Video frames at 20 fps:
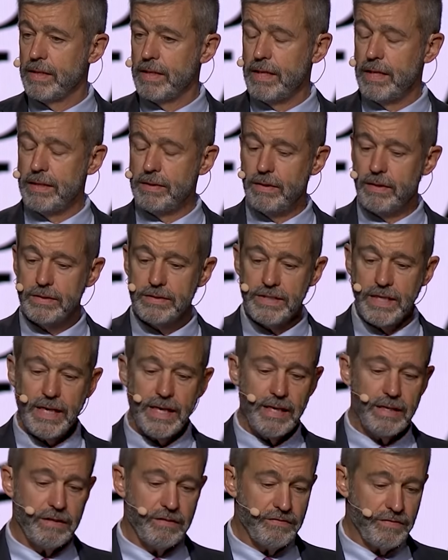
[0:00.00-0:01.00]
In our
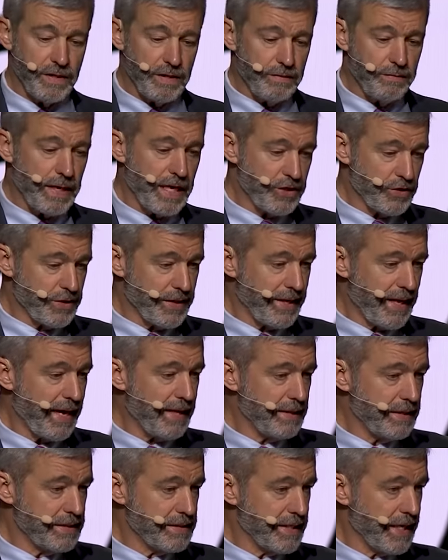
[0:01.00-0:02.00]
day of
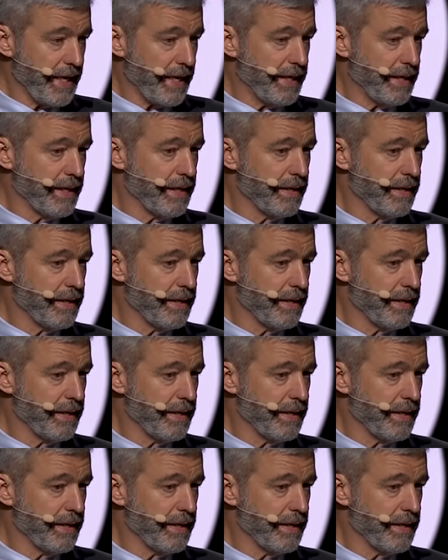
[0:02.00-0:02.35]
irrationality,